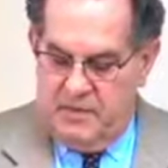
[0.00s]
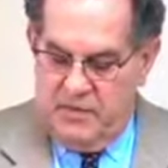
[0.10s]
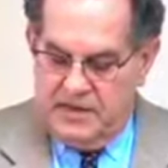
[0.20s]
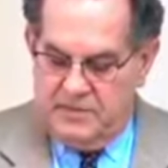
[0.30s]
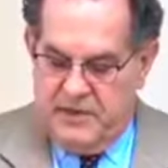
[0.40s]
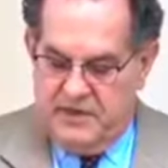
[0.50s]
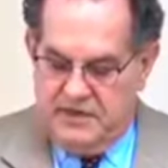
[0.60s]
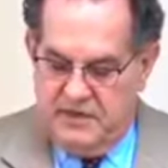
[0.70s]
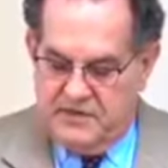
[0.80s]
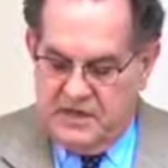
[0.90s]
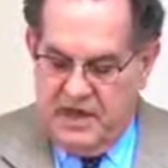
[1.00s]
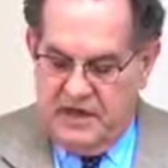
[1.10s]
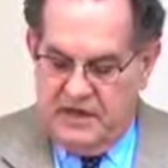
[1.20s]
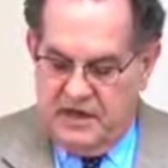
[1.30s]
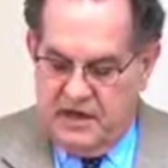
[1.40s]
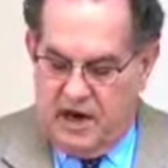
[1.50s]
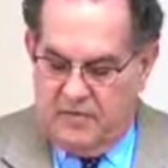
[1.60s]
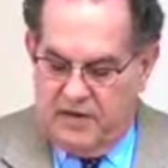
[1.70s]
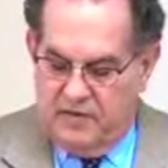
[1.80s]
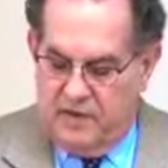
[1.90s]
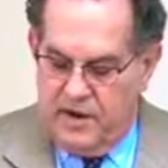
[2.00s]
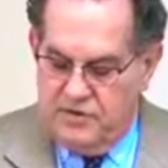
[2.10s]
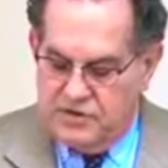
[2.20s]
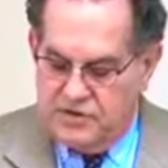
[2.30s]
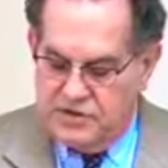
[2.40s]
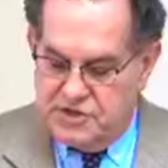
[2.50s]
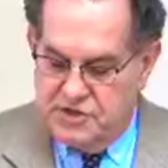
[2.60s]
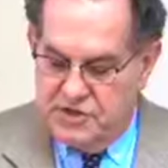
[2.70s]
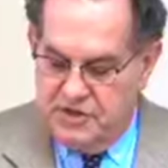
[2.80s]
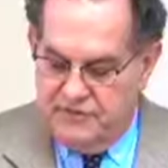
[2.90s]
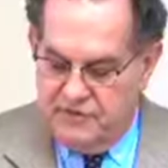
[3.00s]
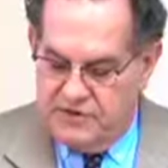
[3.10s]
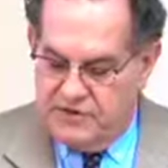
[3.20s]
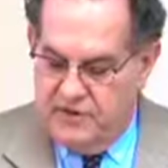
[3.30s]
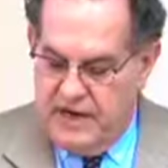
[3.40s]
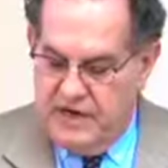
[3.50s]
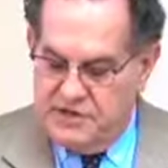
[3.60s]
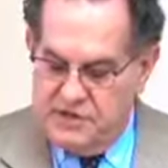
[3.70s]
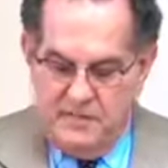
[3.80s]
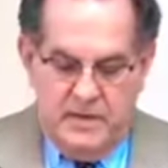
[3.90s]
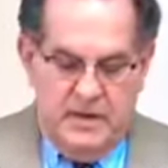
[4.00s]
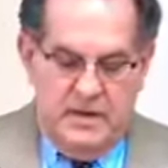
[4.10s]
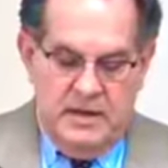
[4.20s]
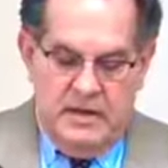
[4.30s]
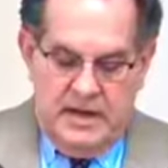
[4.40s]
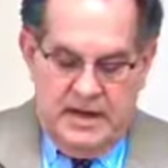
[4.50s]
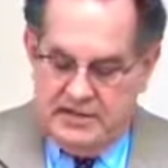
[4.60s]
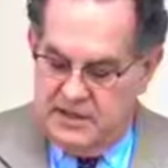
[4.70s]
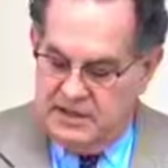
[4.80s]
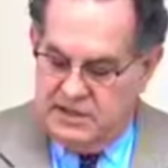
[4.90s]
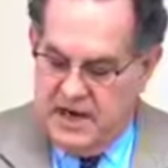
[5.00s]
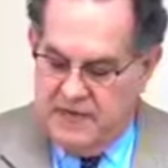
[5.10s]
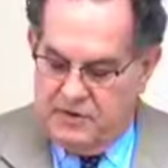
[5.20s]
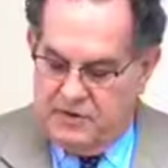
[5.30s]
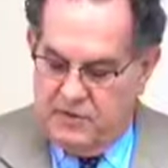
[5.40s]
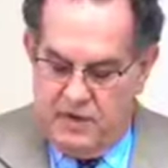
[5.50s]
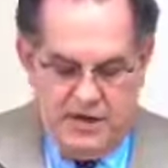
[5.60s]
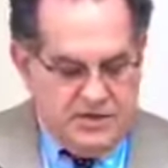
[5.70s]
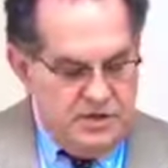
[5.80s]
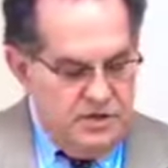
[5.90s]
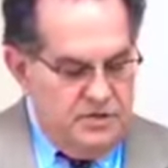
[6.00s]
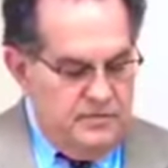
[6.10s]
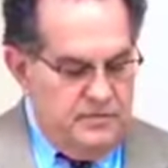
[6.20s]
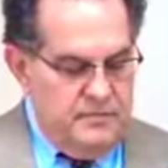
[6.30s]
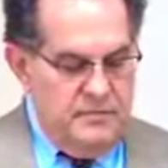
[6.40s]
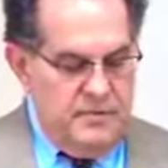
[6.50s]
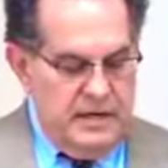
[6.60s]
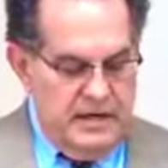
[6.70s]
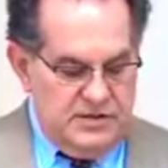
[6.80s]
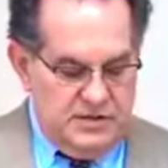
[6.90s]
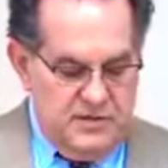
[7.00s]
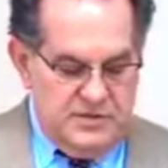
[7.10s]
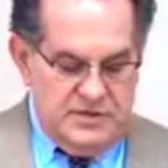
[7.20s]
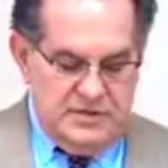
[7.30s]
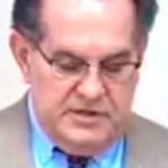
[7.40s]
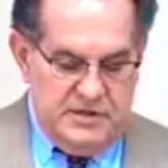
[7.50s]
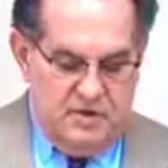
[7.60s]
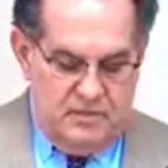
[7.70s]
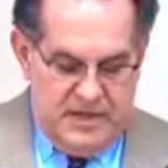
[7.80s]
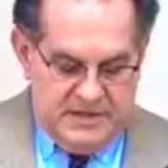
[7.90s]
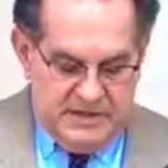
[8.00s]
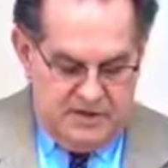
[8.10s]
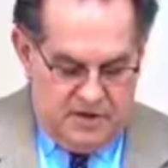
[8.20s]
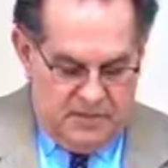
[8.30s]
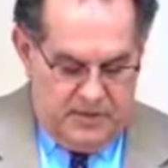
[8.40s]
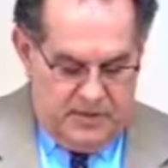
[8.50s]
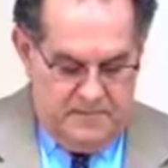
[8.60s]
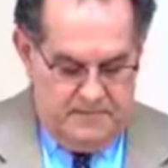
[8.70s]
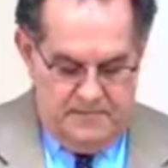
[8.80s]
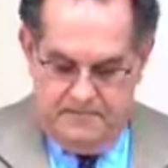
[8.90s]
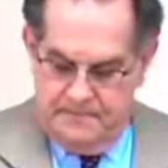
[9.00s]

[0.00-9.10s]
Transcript: But when it speaks here of taking the garment of one who's a surety for a stranger, in Exodus chapter 22, Scripture Scripture's its own best interpreter.